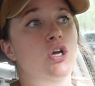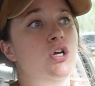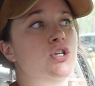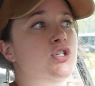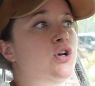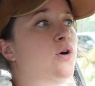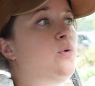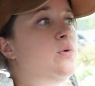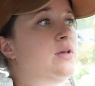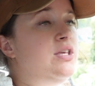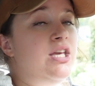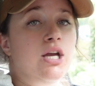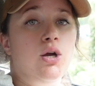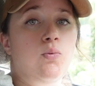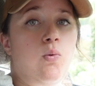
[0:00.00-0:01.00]
So
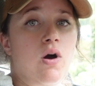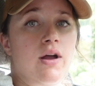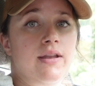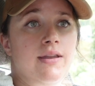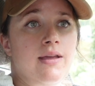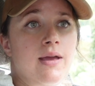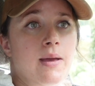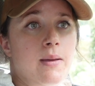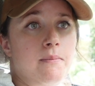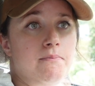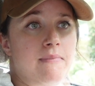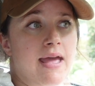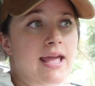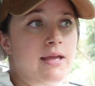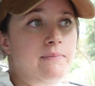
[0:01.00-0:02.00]
year one
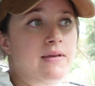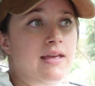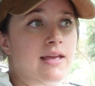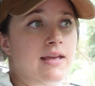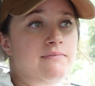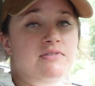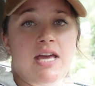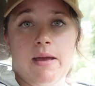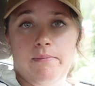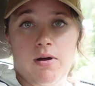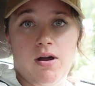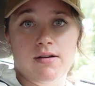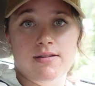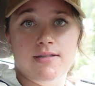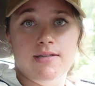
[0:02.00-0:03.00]
may be
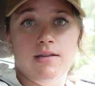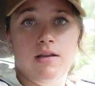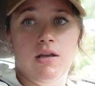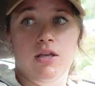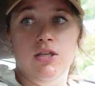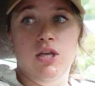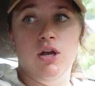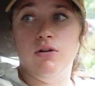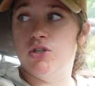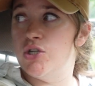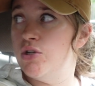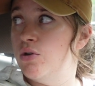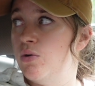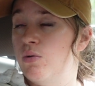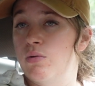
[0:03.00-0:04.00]
$10. Year
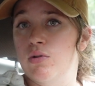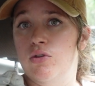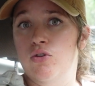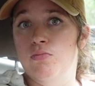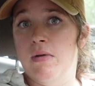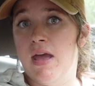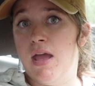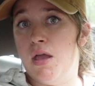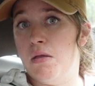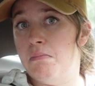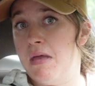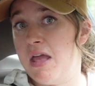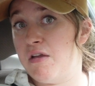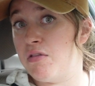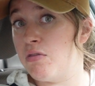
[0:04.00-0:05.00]
two, you may
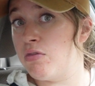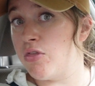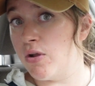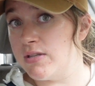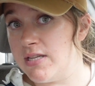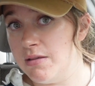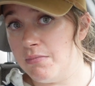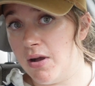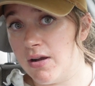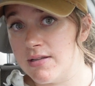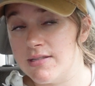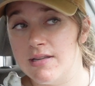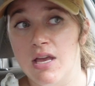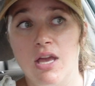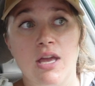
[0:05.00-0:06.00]
make
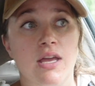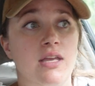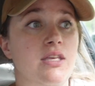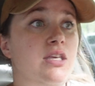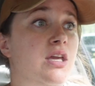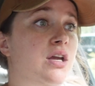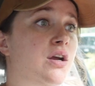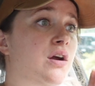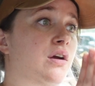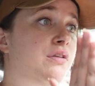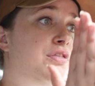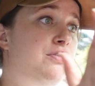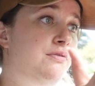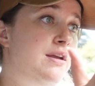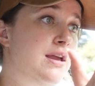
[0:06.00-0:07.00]
$13. Year
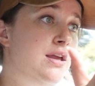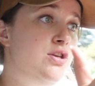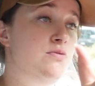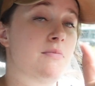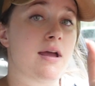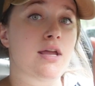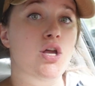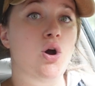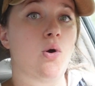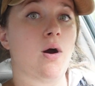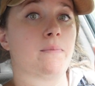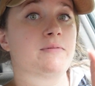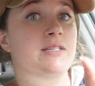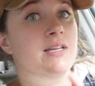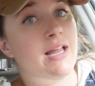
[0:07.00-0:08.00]
three, you might go
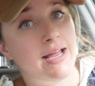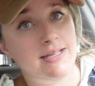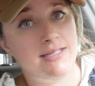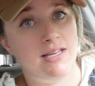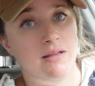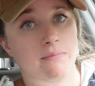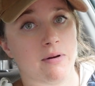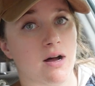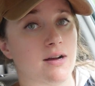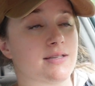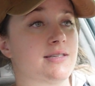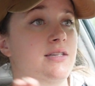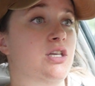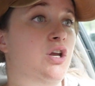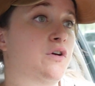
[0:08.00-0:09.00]
up to
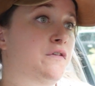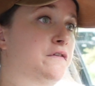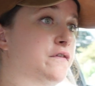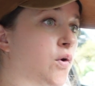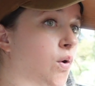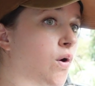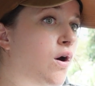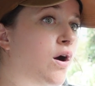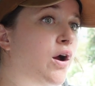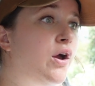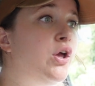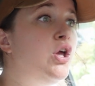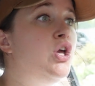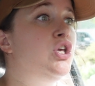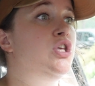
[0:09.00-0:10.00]
$19. Year four,
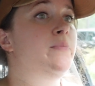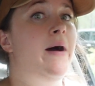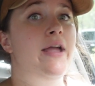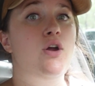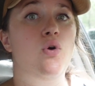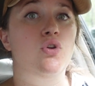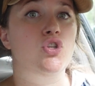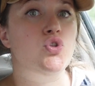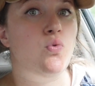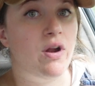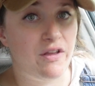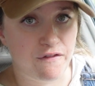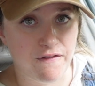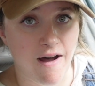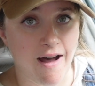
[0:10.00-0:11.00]
you might go to
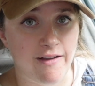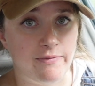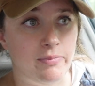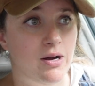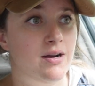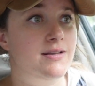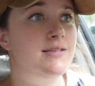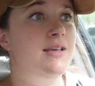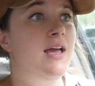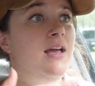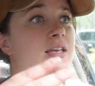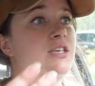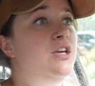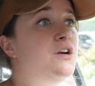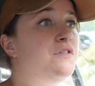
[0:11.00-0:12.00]
$25.
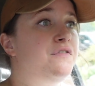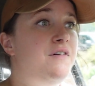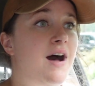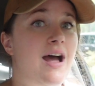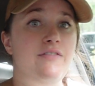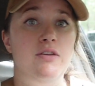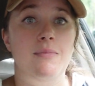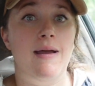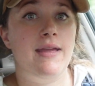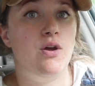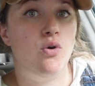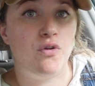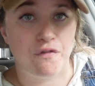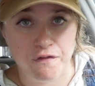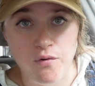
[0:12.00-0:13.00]
Year five, you might
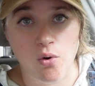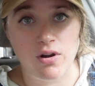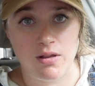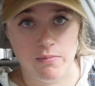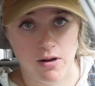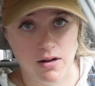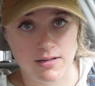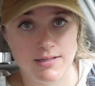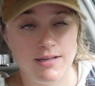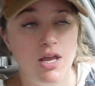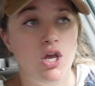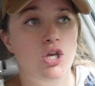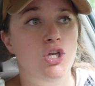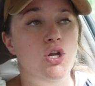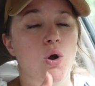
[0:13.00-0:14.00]
go to $40.
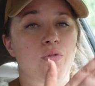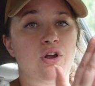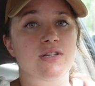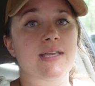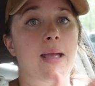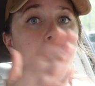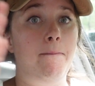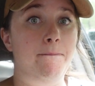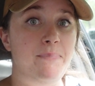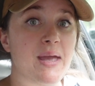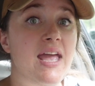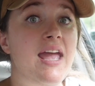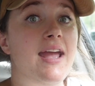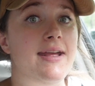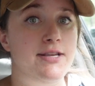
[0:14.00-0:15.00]
There's like
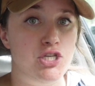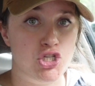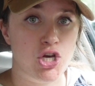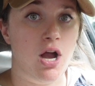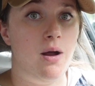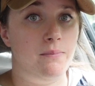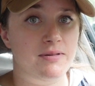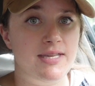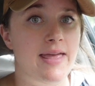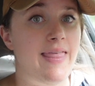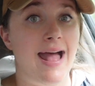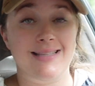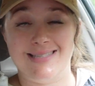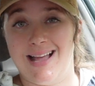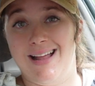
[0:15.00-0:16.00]
big jumps, and
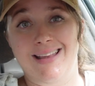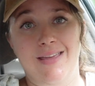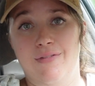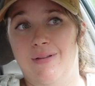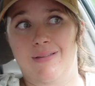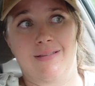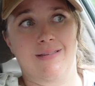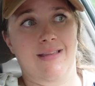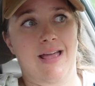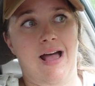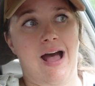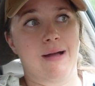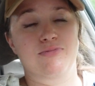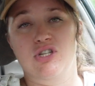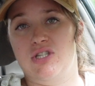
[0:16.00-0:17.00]
that's not even,
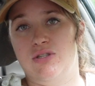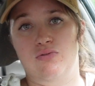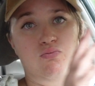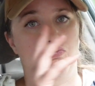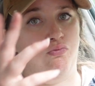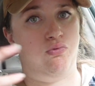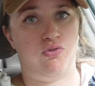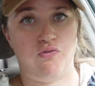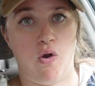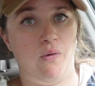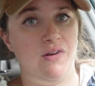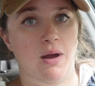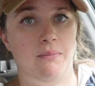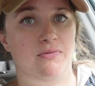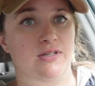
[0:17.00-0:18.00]
I'm just throwing
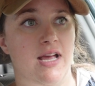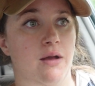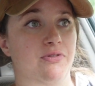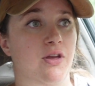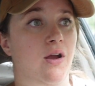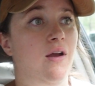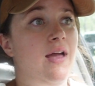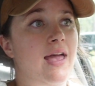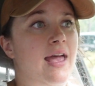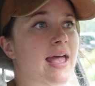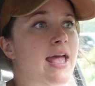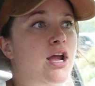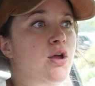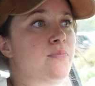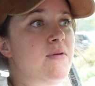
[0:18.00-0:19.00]
numbers out there.
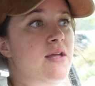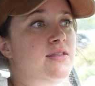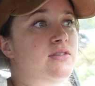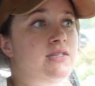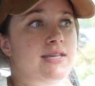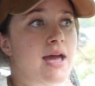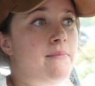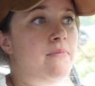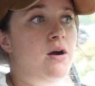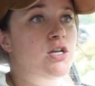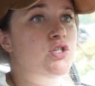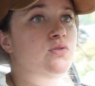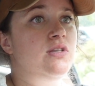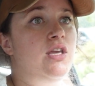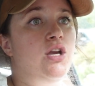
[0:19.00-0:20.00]
It could be
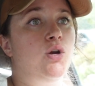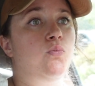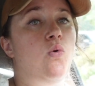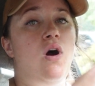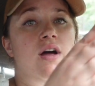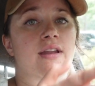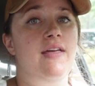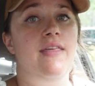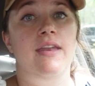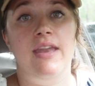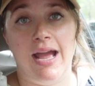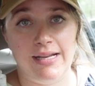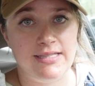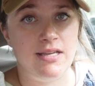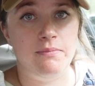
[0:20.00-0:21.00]
$10 year one and then
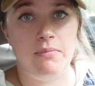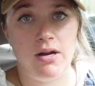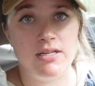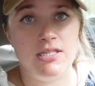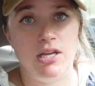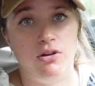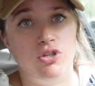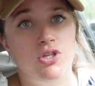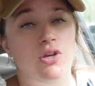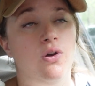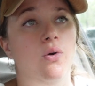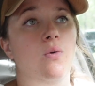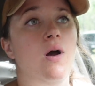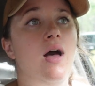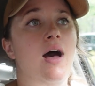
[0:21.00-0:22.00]
$19 year
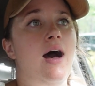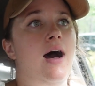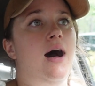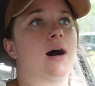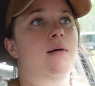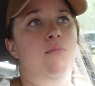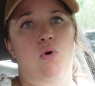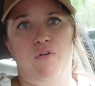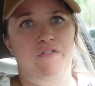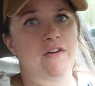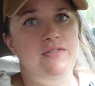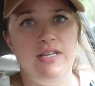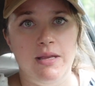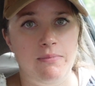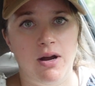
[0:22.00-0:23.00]
two, or
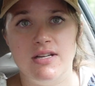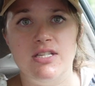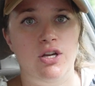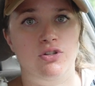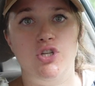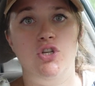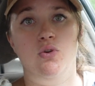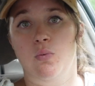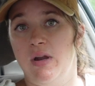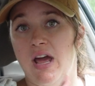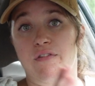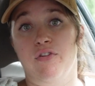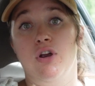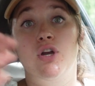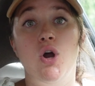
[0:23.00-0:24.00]
$15 year two,
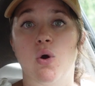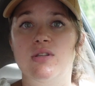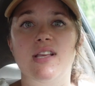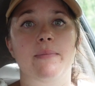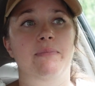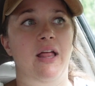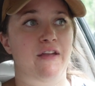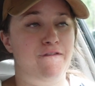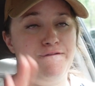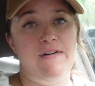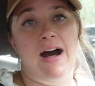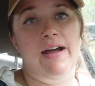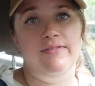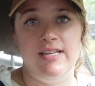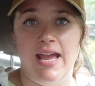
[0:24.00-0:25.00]
whatever. It goes up like
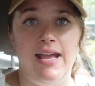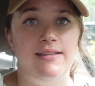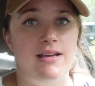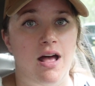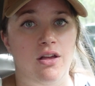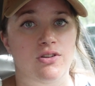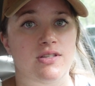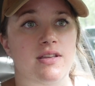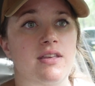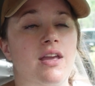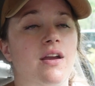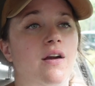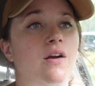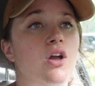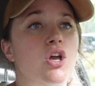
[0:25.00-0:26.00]
$5 to $8 a
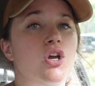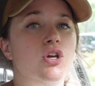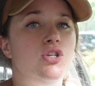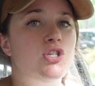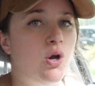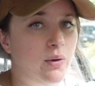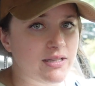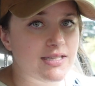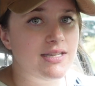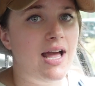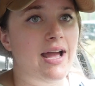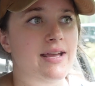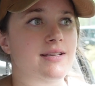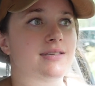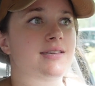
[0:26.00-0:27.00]
year. So it's
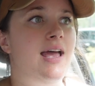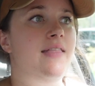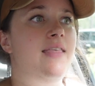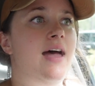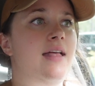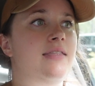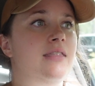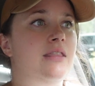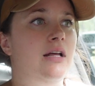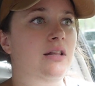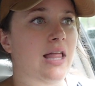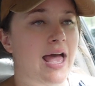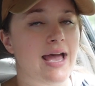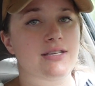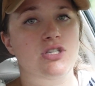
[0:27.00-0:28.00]
nice. And then the
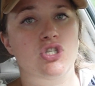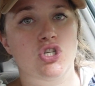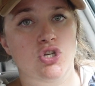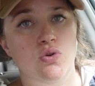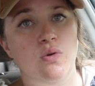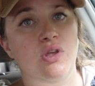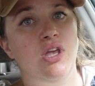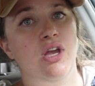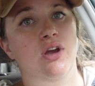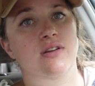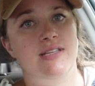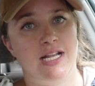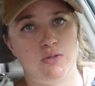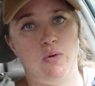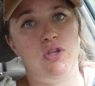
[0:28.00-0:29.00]
last 2
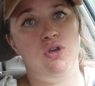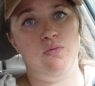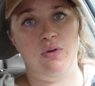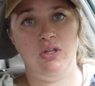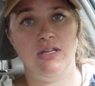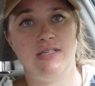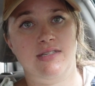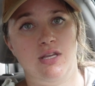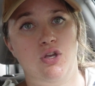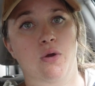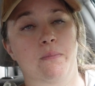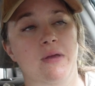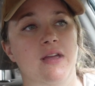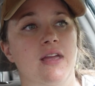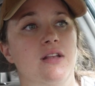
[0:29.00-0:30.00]
years, that's when you really see your
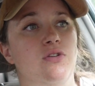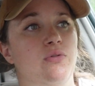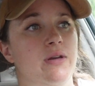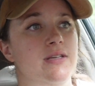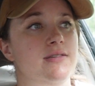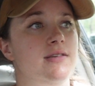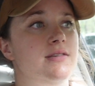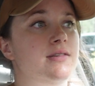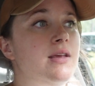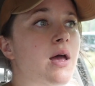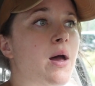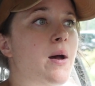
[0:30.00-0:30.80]
big increases.